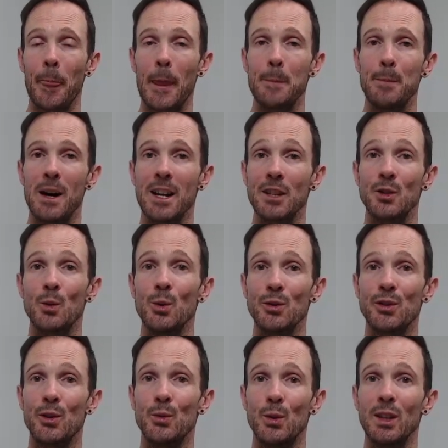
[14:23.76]
But it's
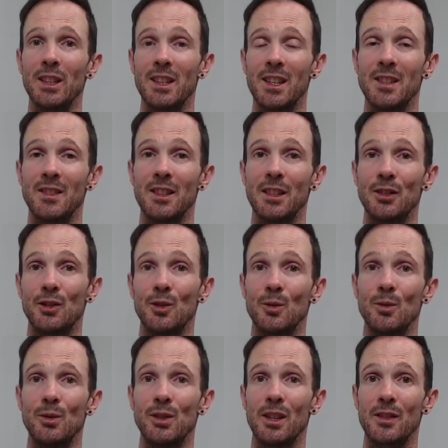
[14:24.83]
also really easy to
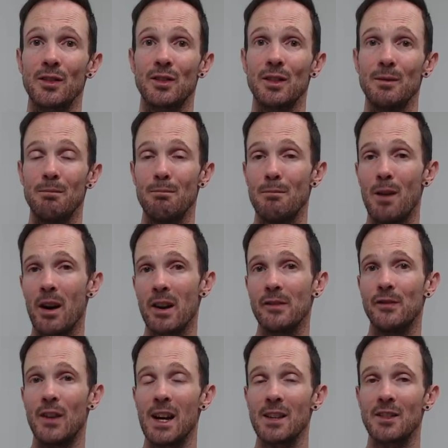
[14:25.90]
just
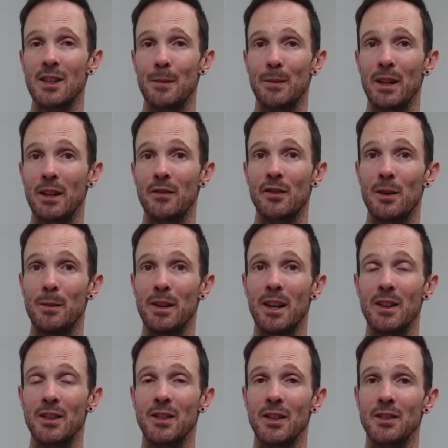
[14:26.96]
modify something from another
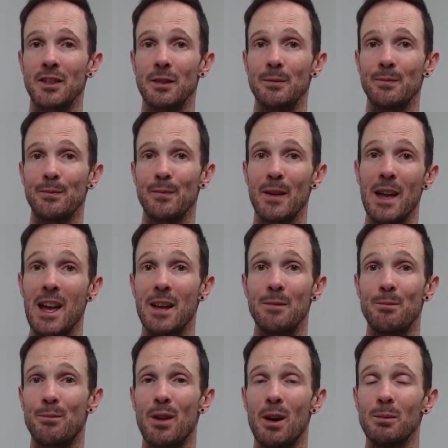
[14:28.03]
system, and
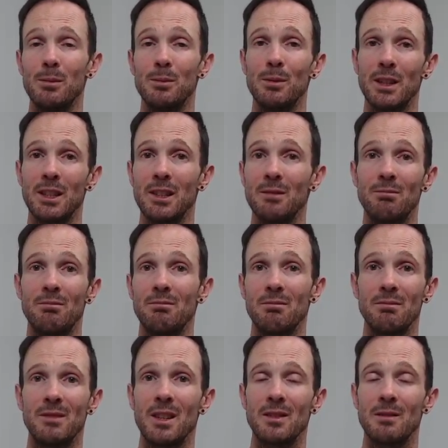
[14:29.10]
probably
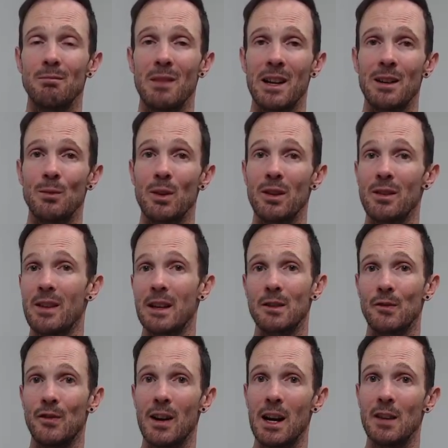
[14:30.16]
doesn't matter whether that's
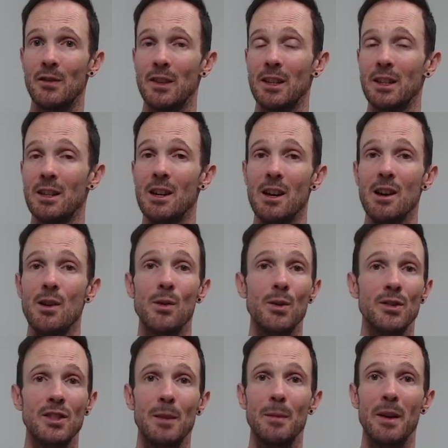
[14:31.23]
5e or
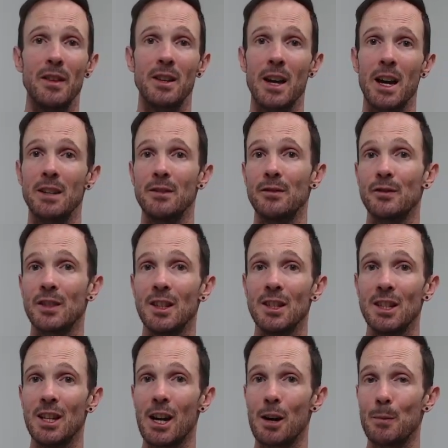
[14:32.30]
some other kind of
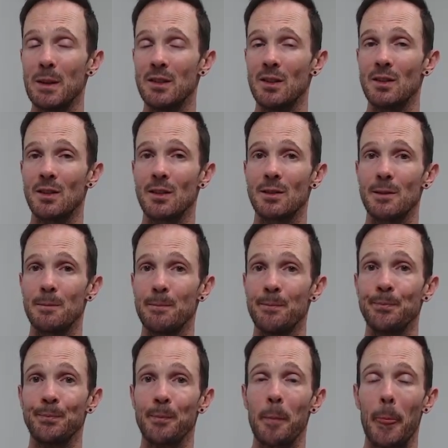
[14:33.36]
TTRPG system.
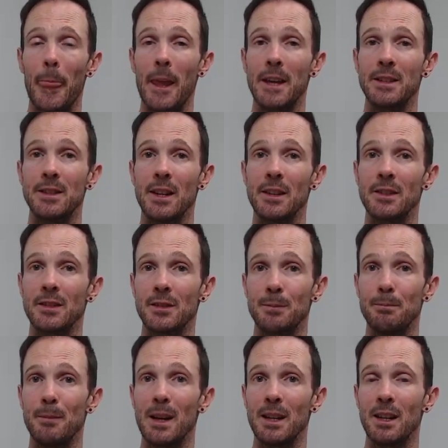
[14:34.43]
It does
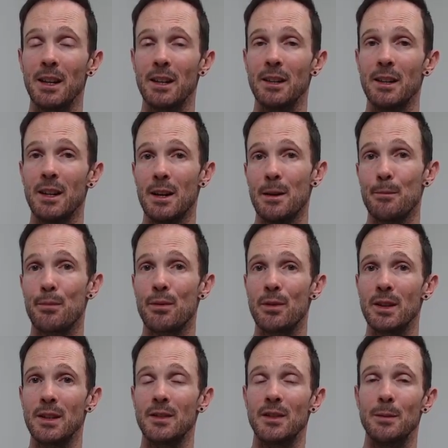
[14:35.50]
make it
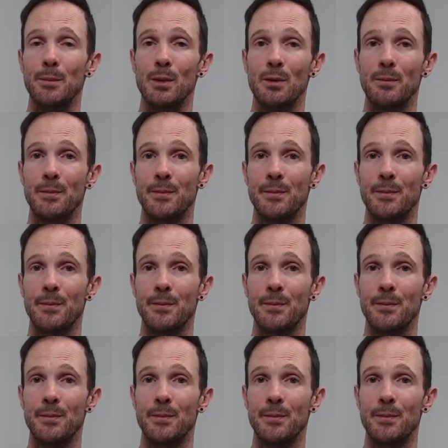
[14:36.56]
pretty simple.